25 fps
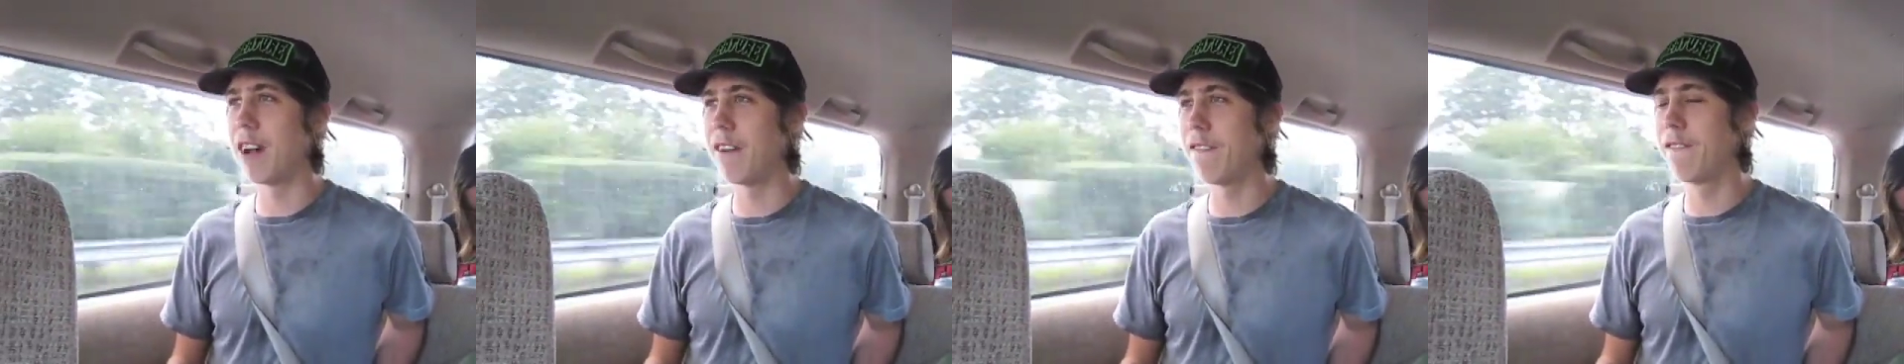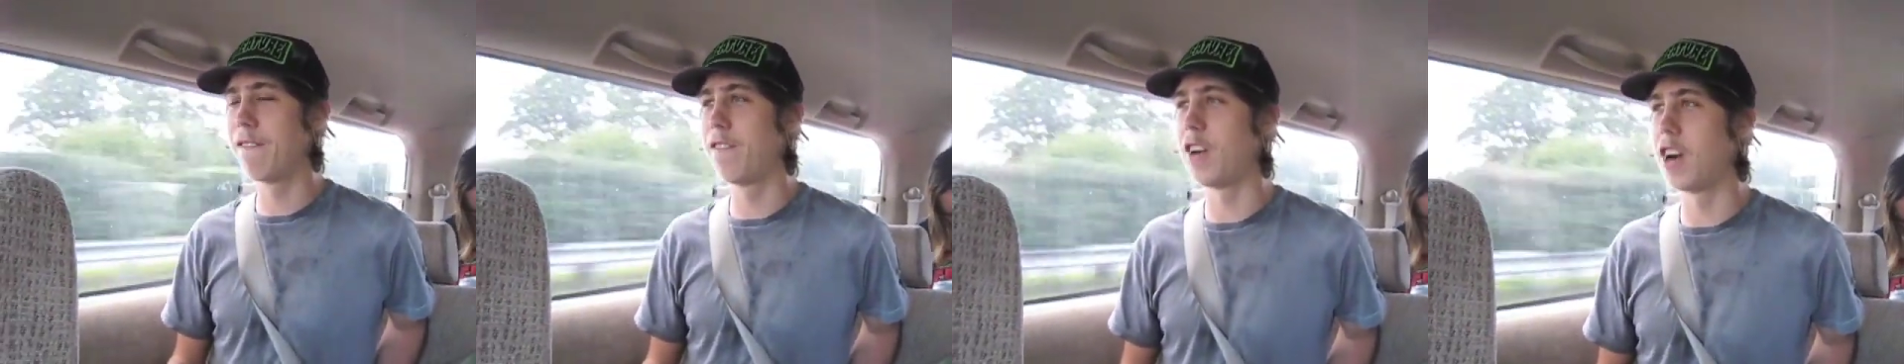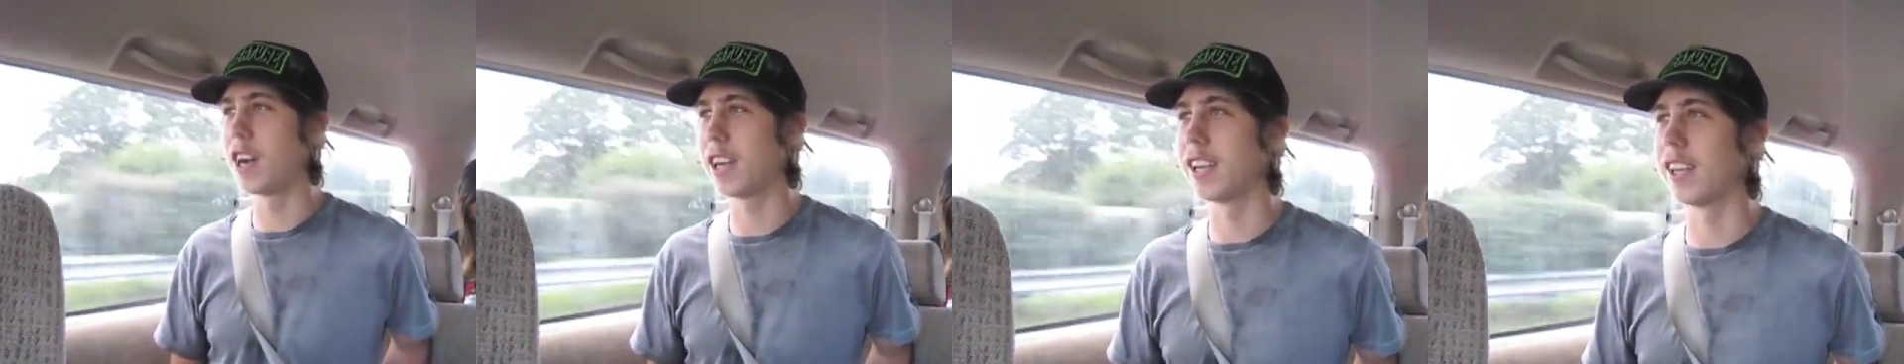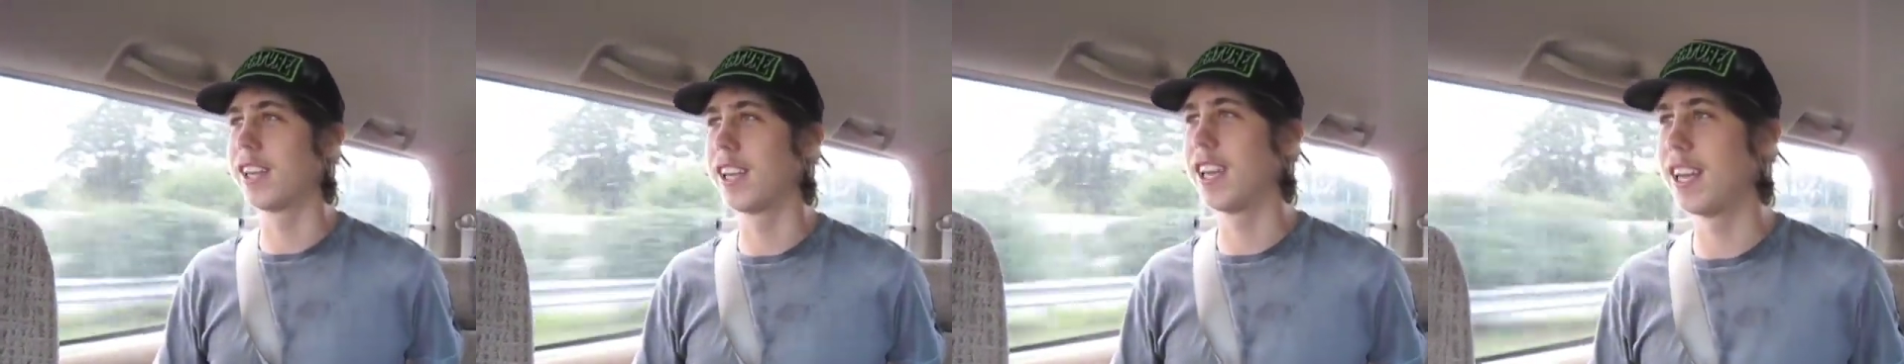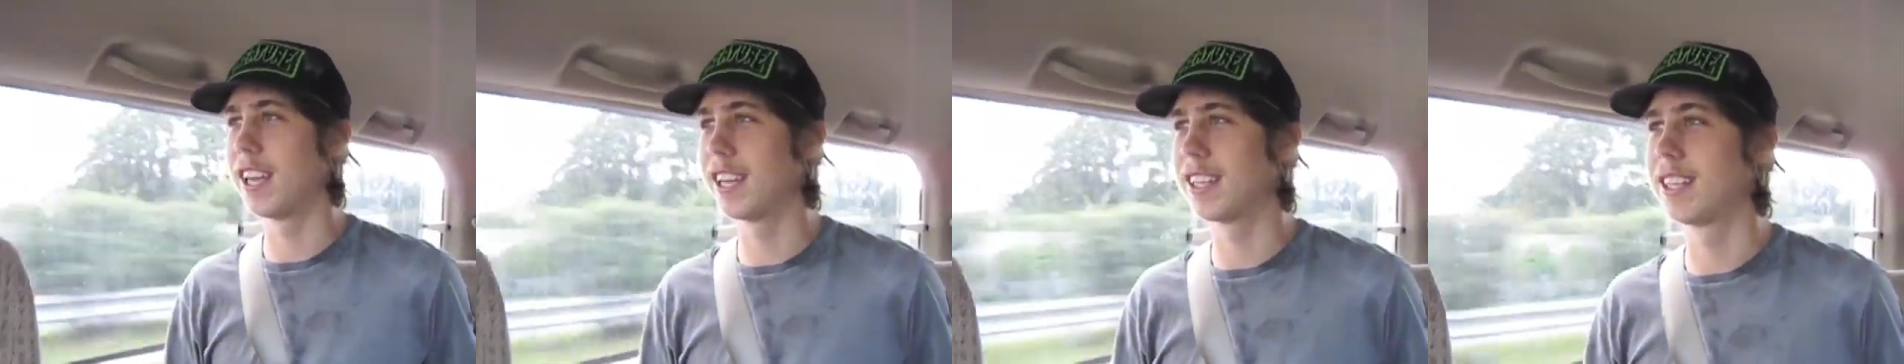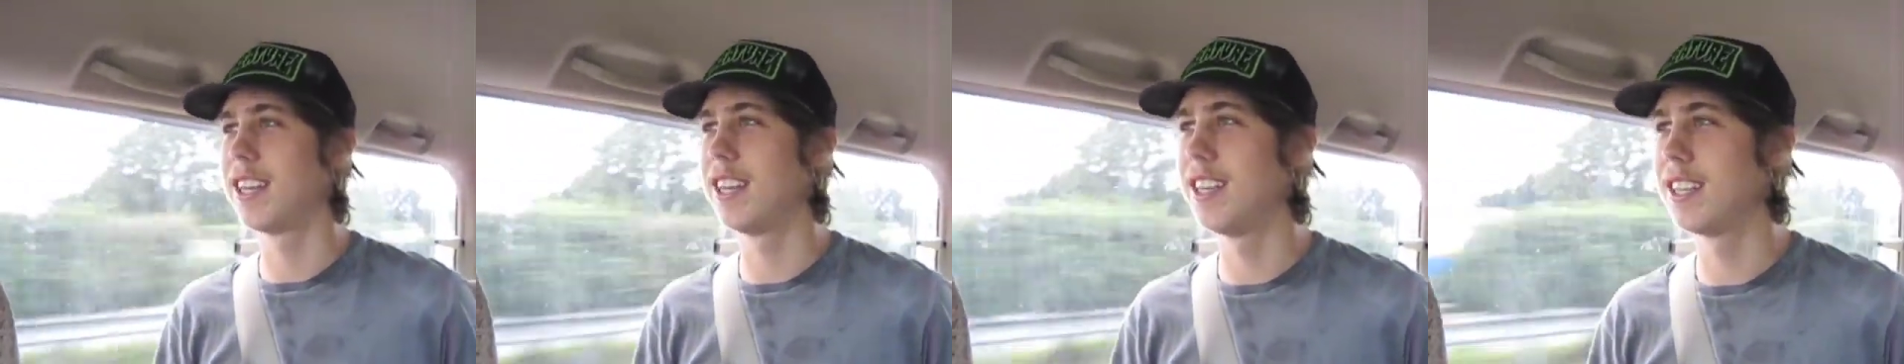I fucking
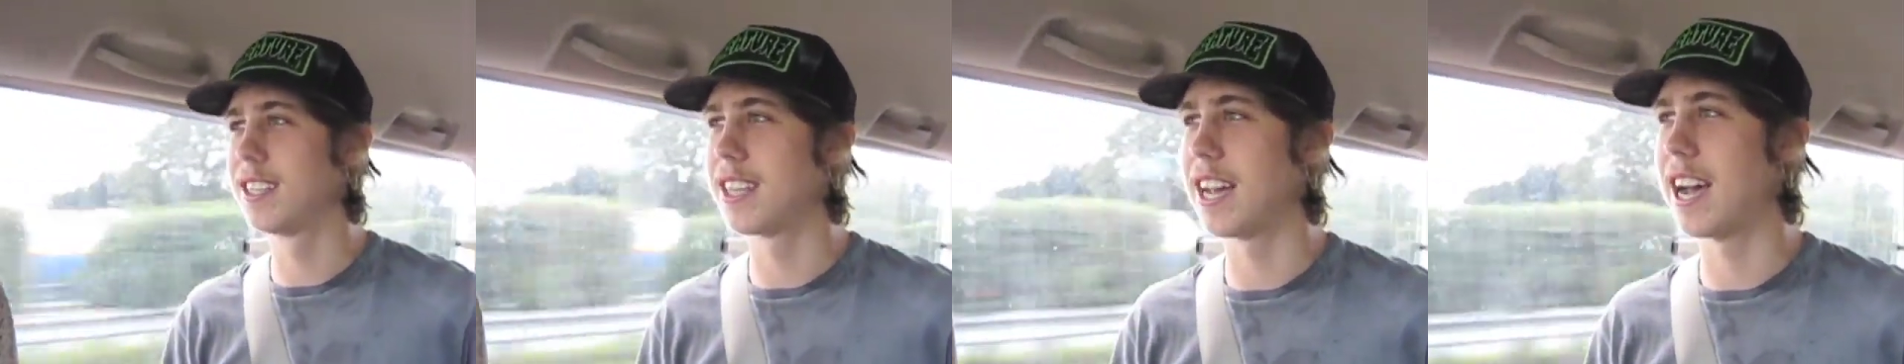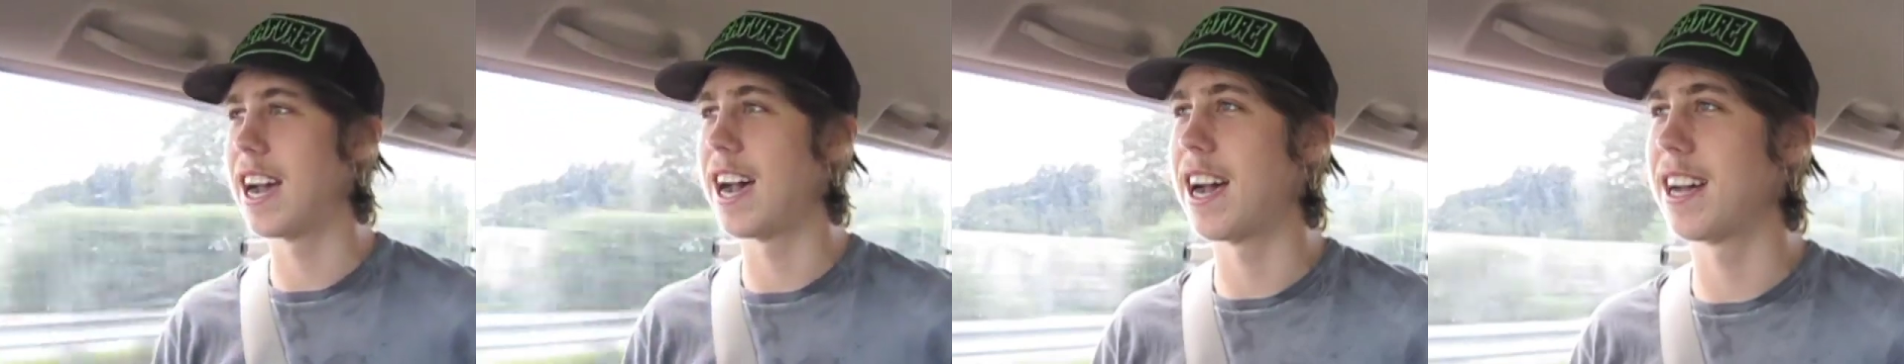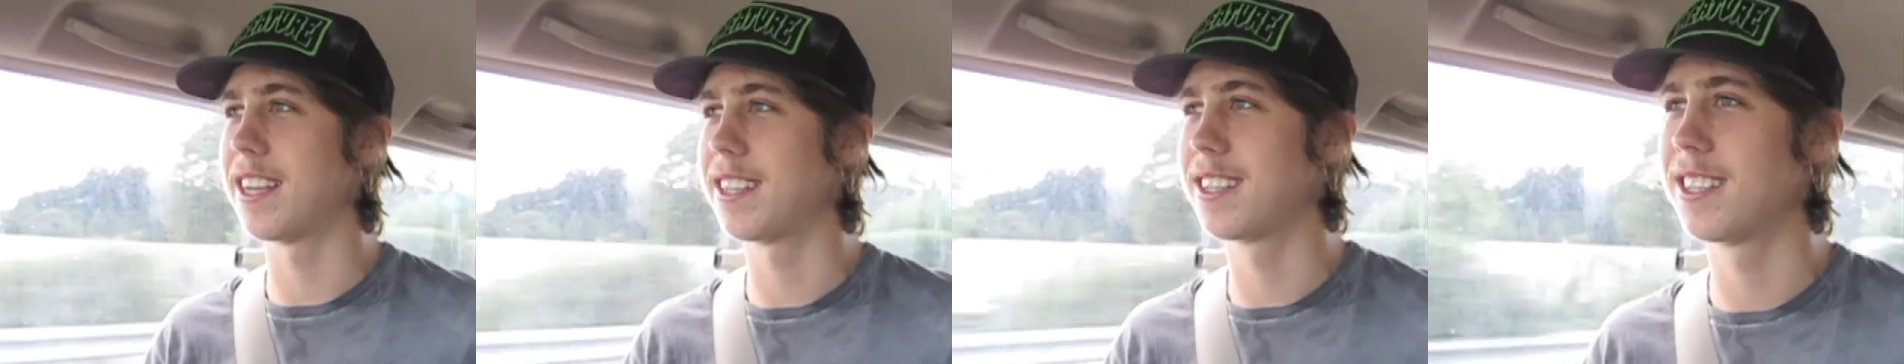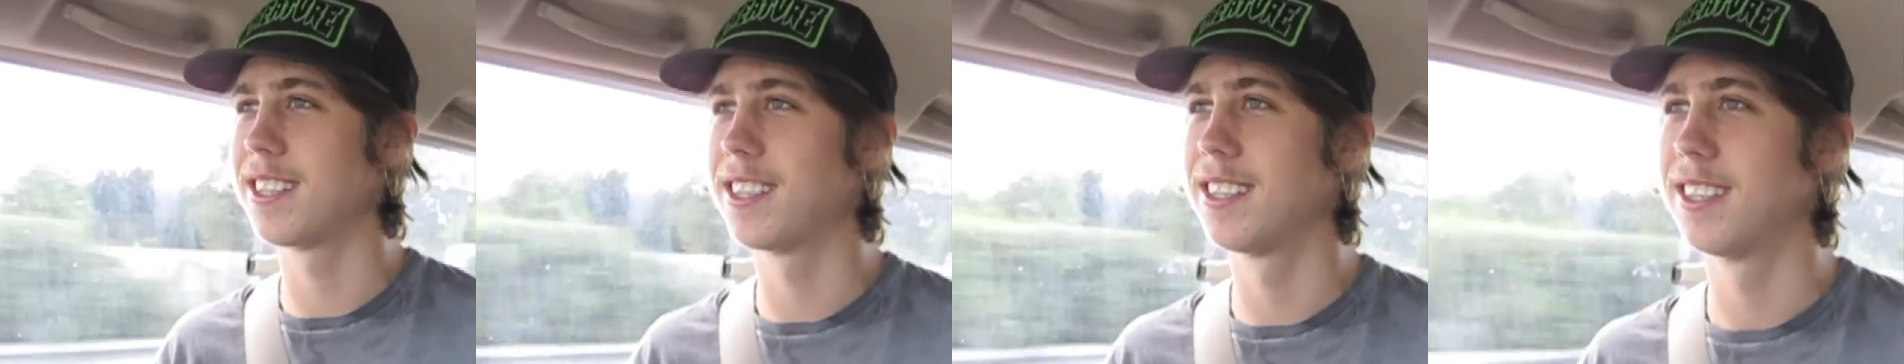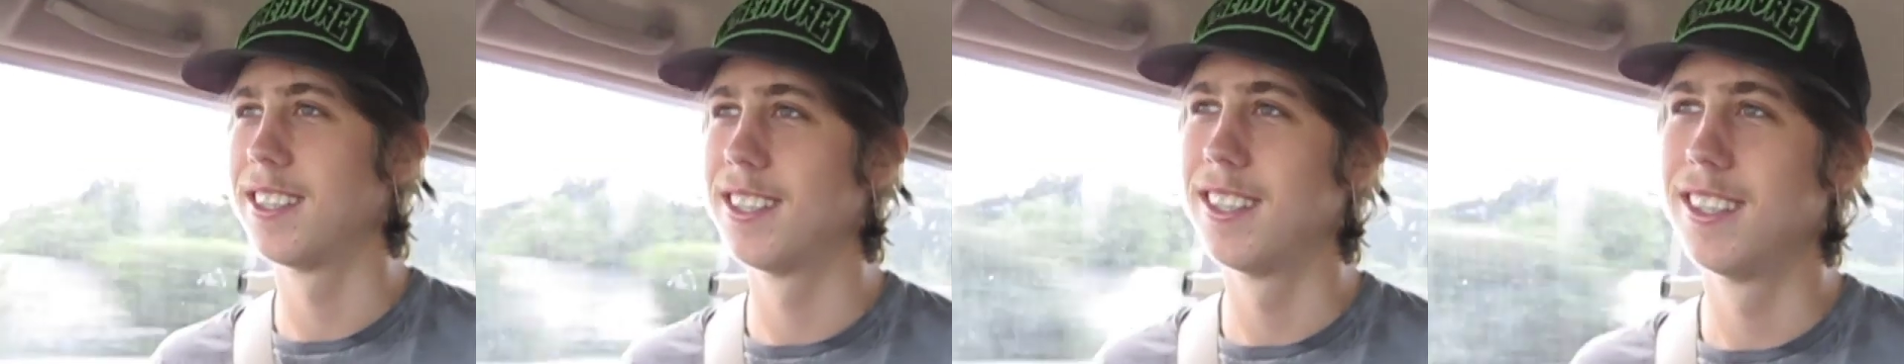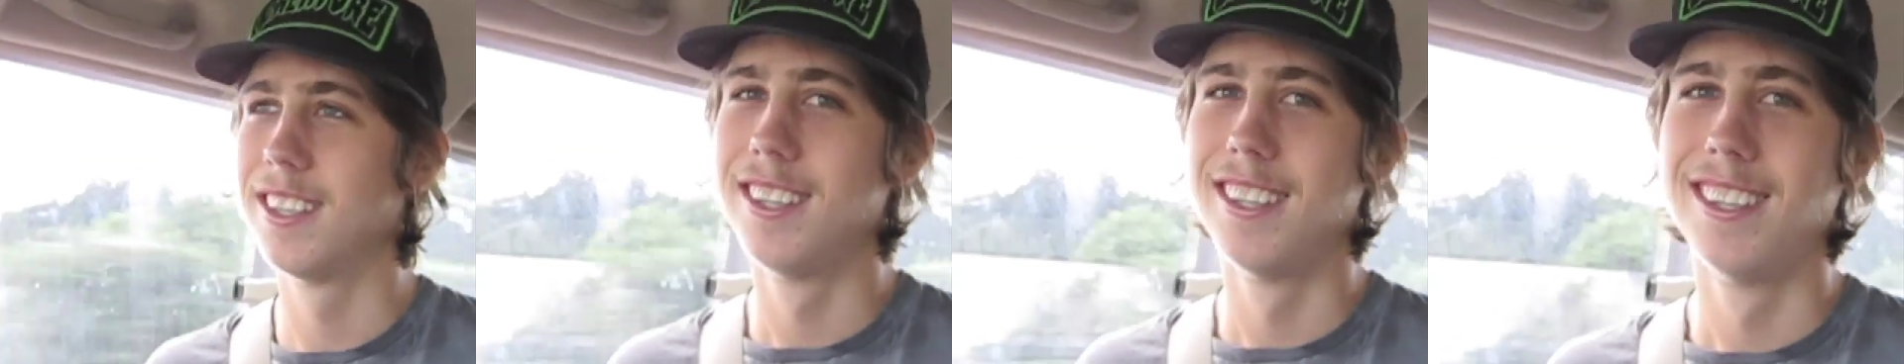kicked his ass.
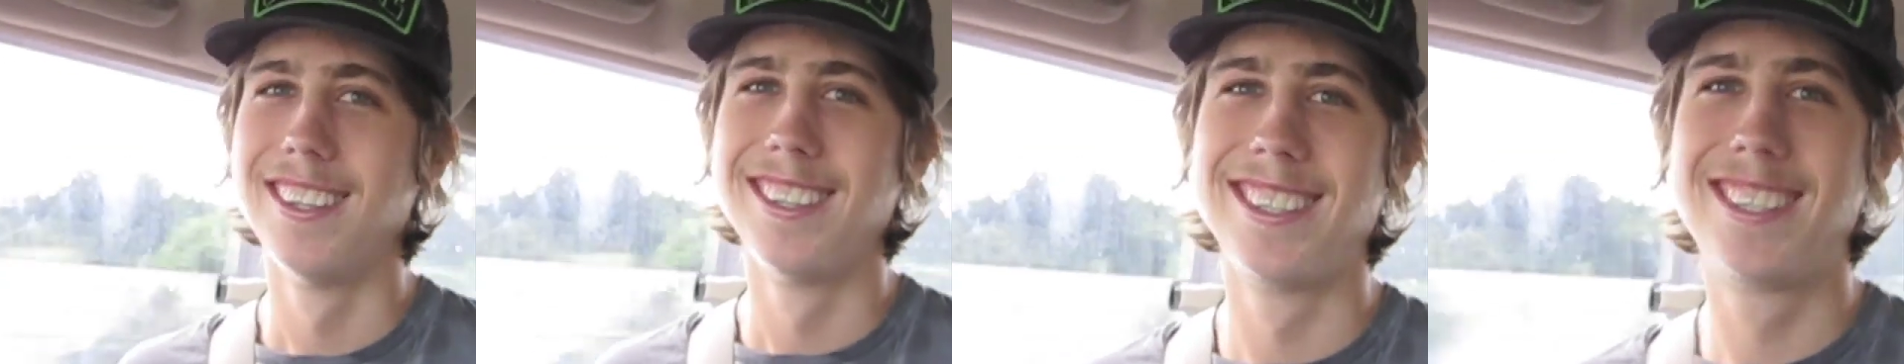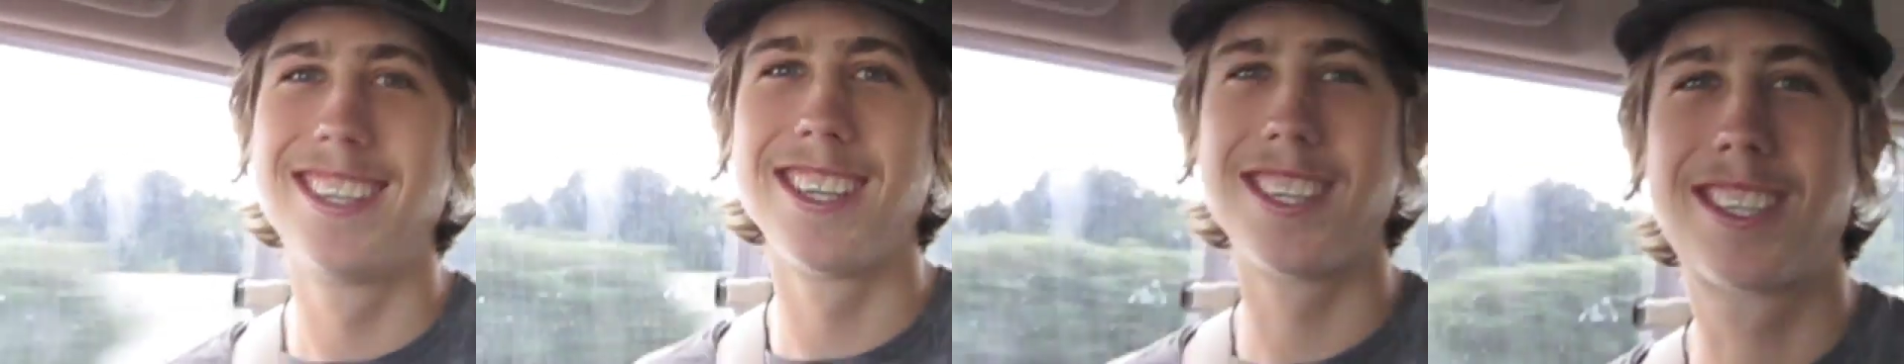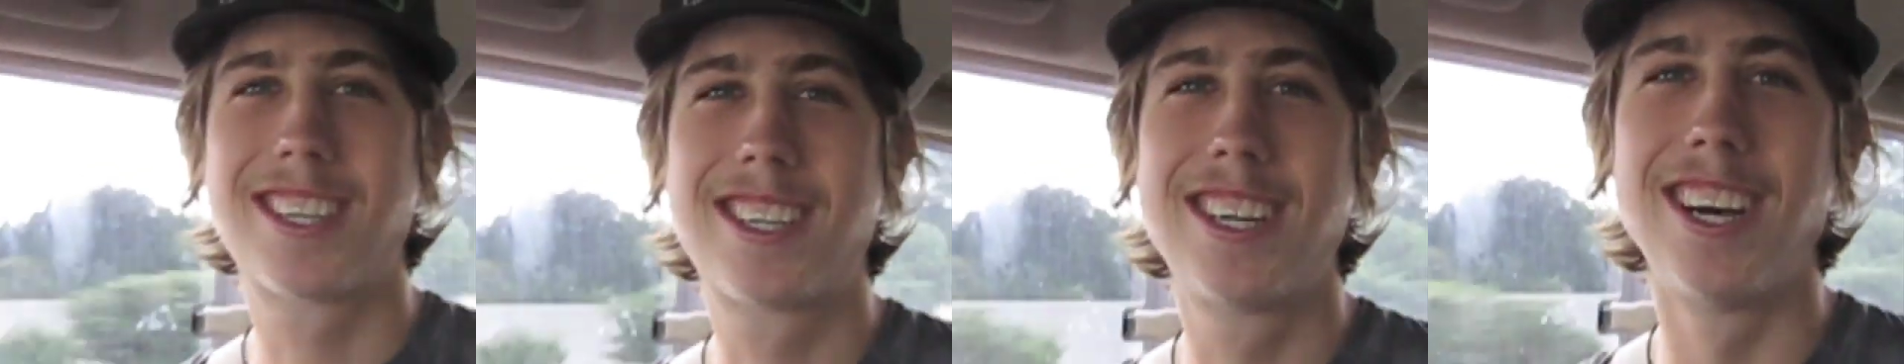just